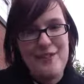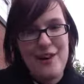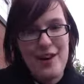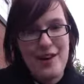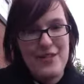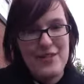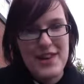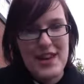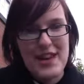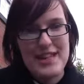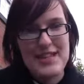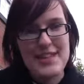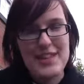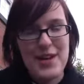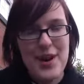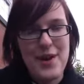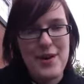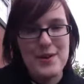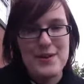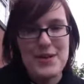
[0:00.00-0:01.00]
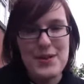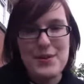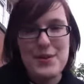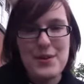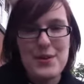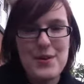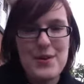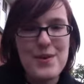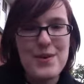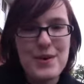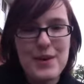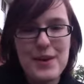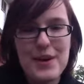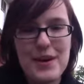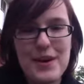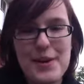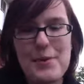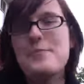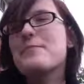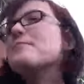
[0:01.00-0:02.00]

5 days to go till York.